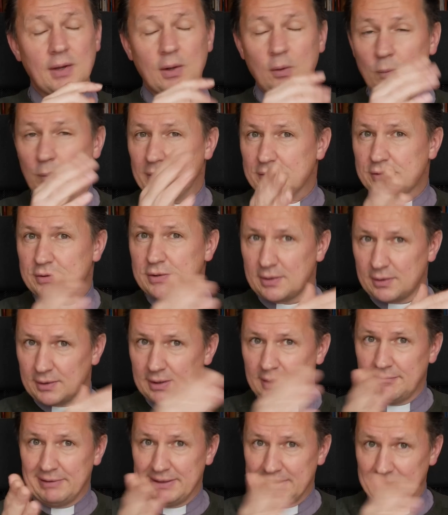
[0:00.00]
which
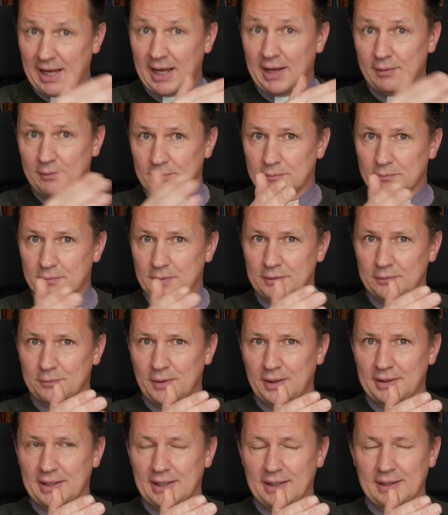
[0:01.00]
are in line with
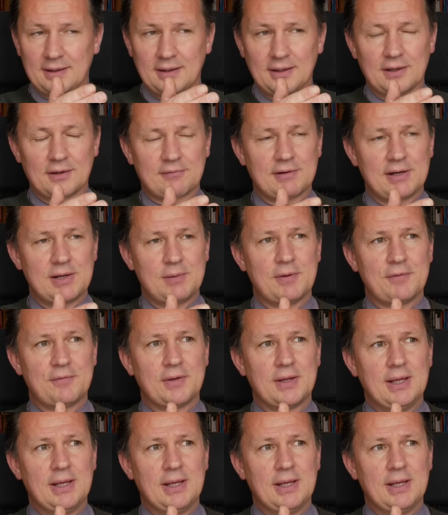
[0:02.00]
what they agree with.